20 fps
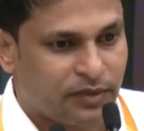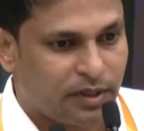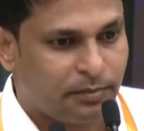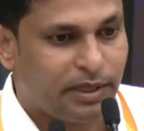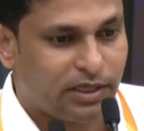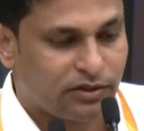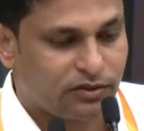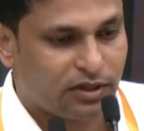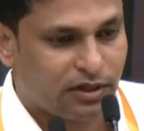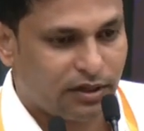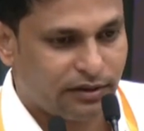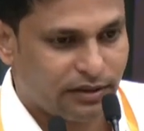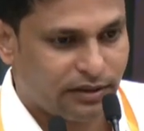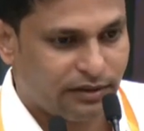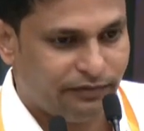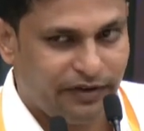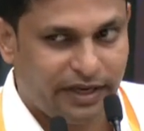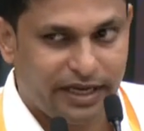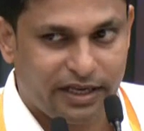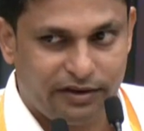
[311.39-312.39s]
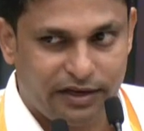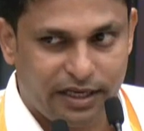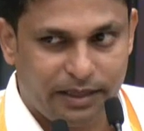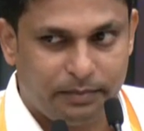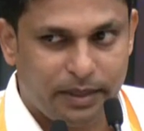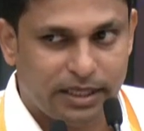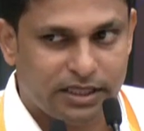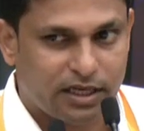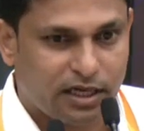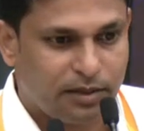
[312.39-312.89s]
Means we can
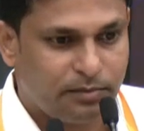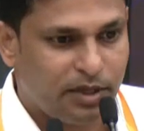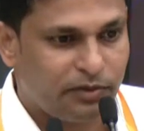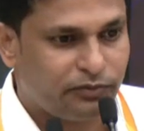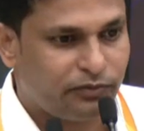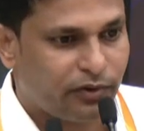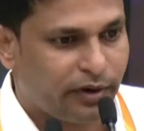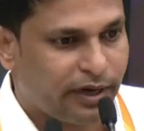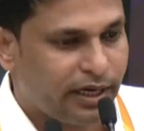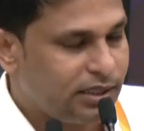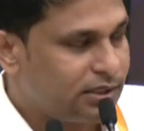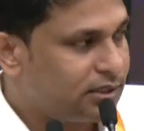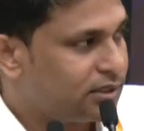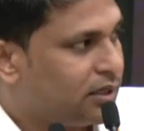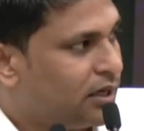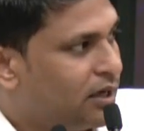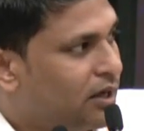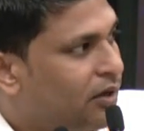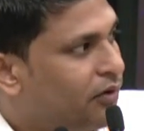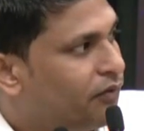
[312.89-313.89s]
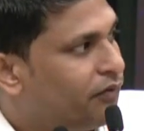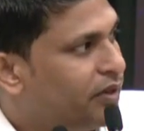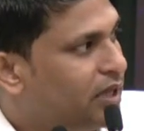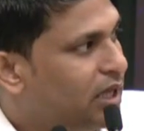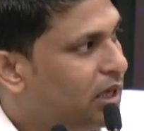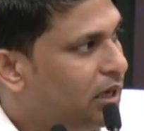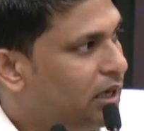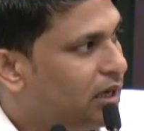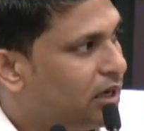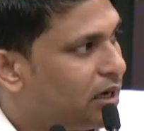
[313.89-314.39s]
replace aluminum foils with
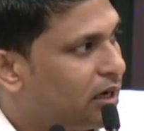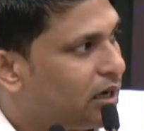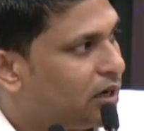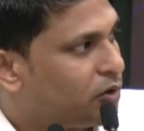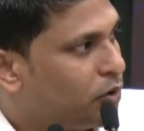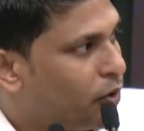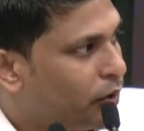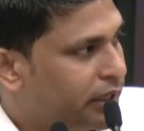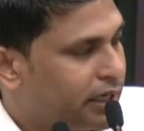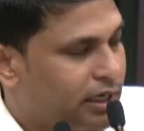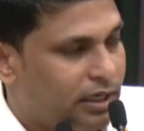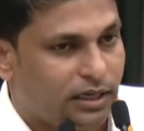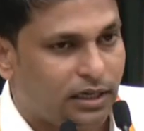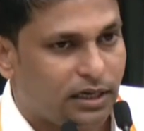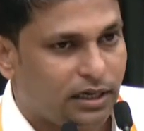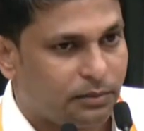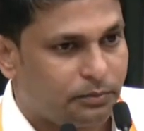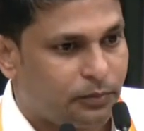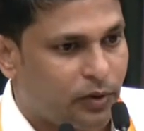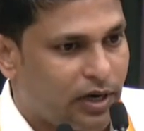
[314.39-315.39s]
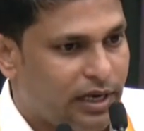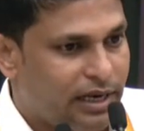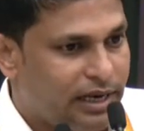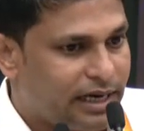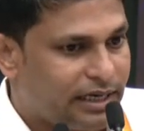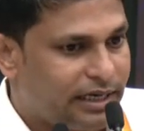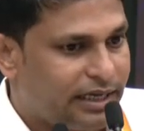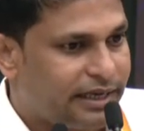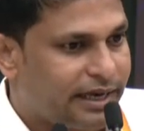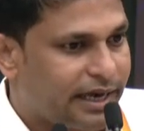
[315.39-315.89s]
the coated
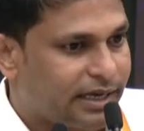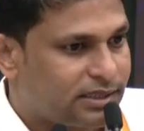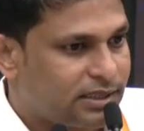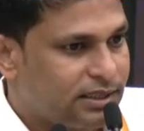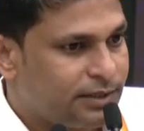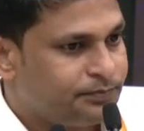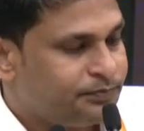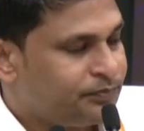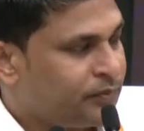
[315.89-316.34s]
polylactic acid.